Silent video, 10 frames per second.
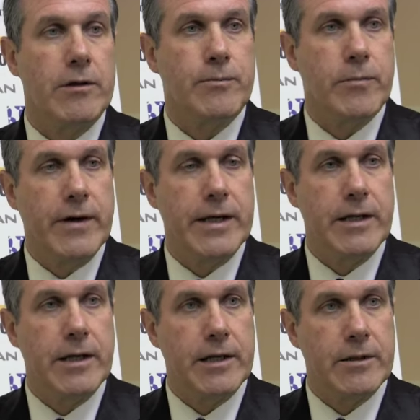the
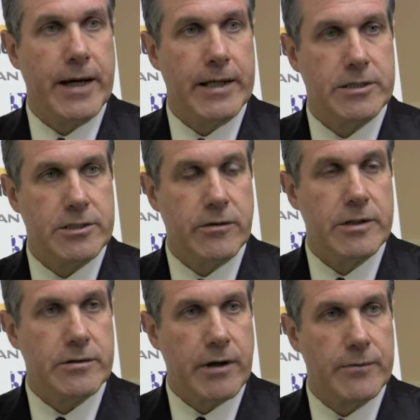Preventing and Combating
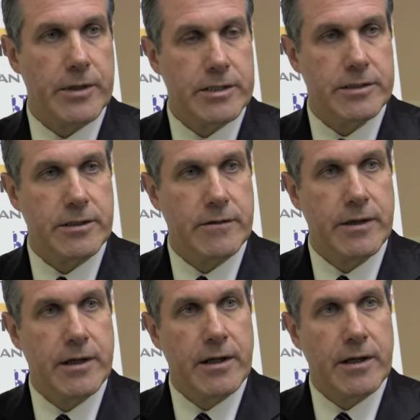Serious Crime Initiative.
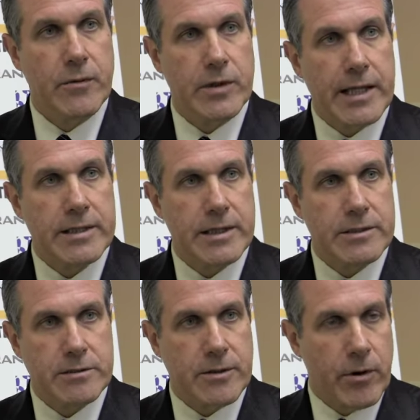And what that
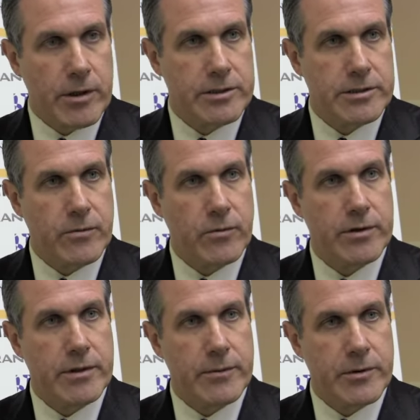does is a partnership
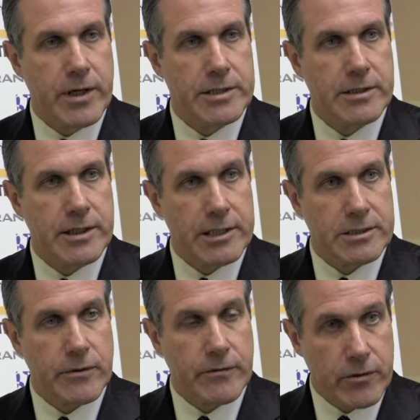with Immigration and
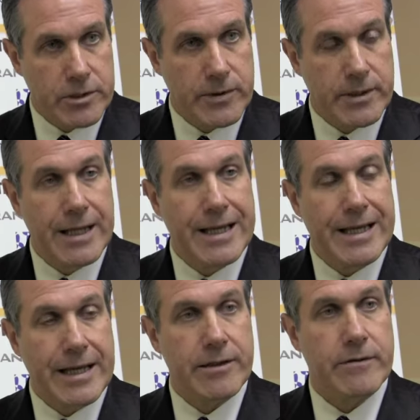Customs Enforcement
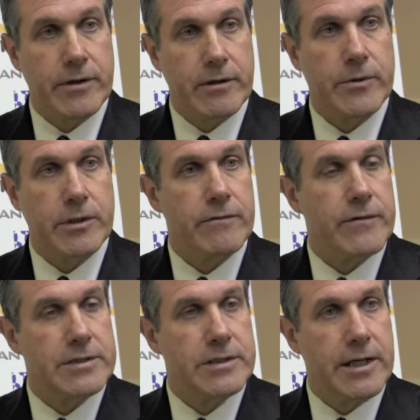and the Federal Bureau of
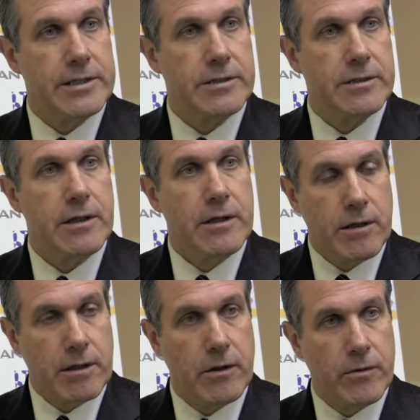Investigation,
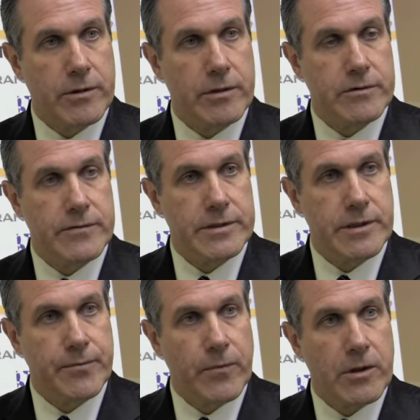along with U.S.
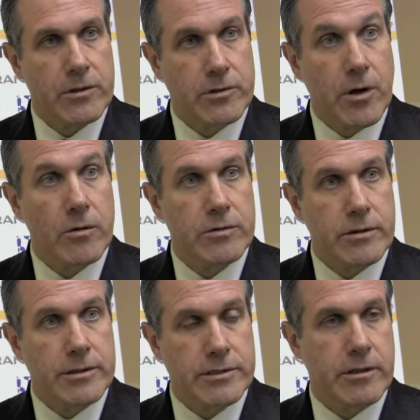Visit, to go
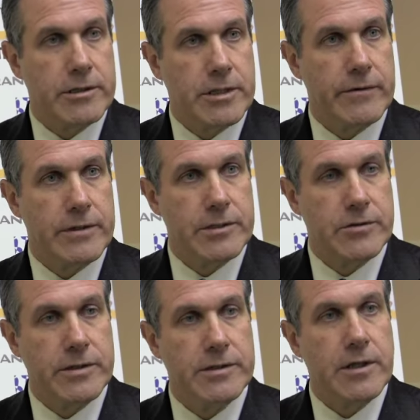to these 37
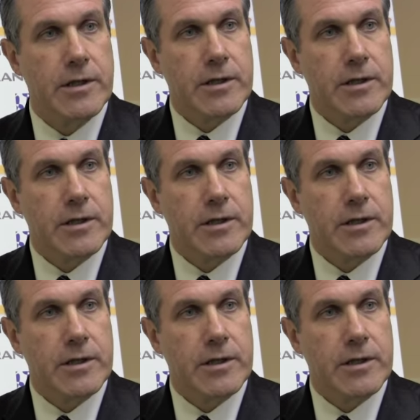countries,